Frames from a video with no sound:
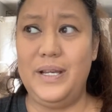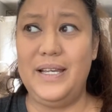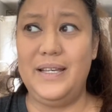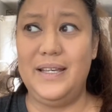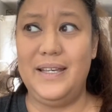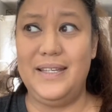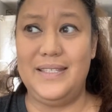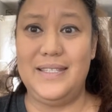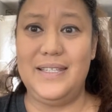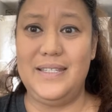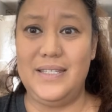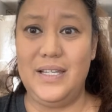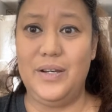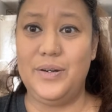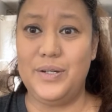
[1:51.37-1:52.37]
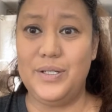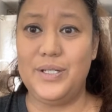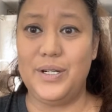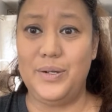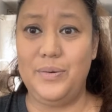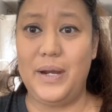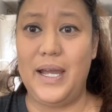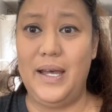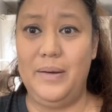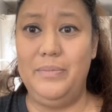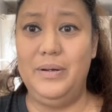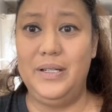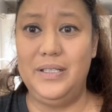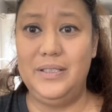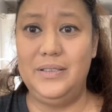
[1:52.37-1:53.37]
it's easier to
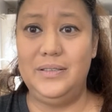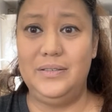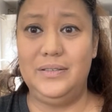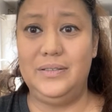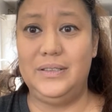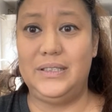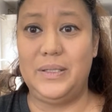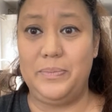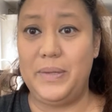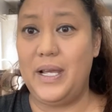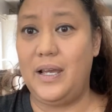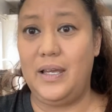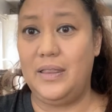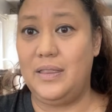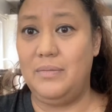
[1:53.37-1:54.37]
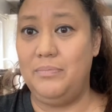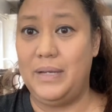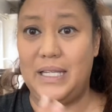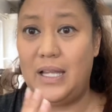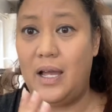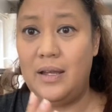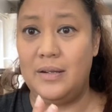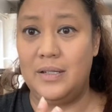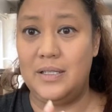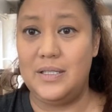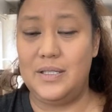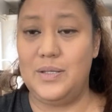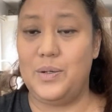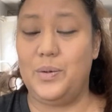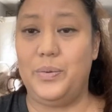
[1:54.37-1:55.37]
grab something at
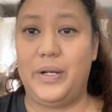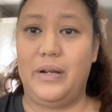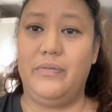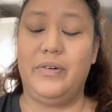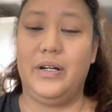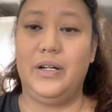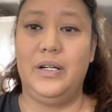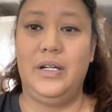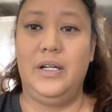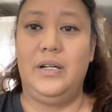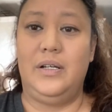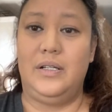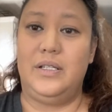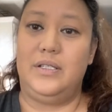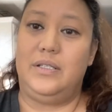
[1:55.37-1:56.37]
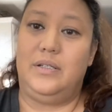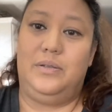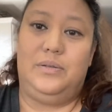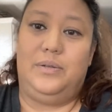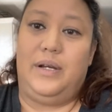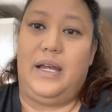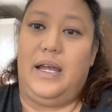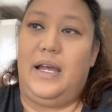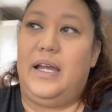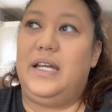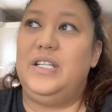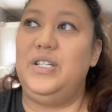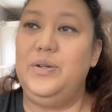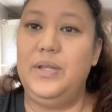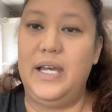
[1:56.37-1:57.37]
McDonald's or whatever. So I
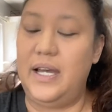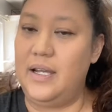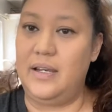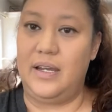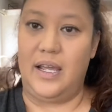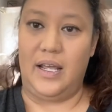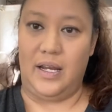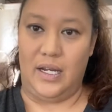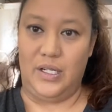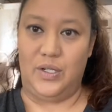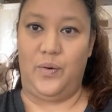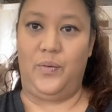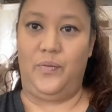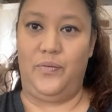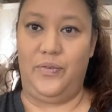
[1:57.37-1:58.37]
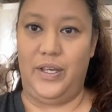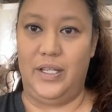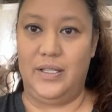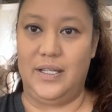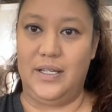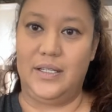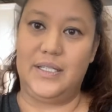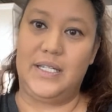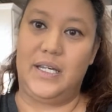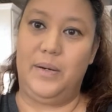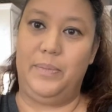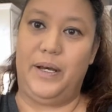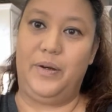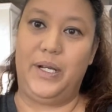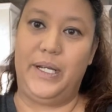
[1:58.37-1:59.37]
do that and I don't feel guilty
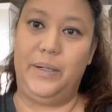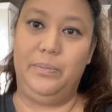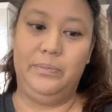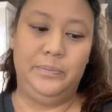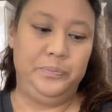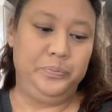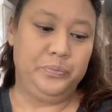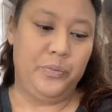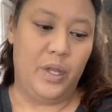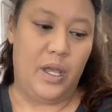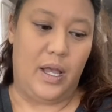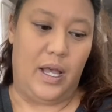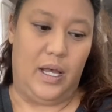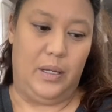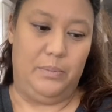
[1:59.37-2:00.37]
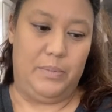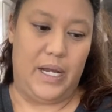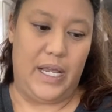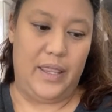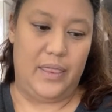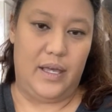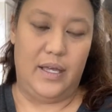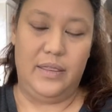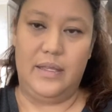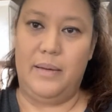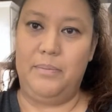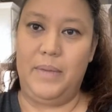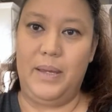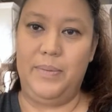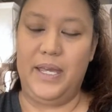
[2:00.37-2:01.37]
about it. I thought that
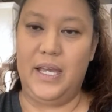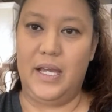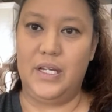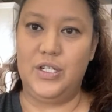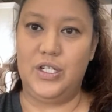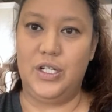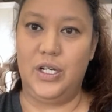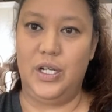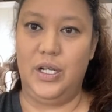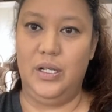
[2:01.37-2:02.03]
maybe I should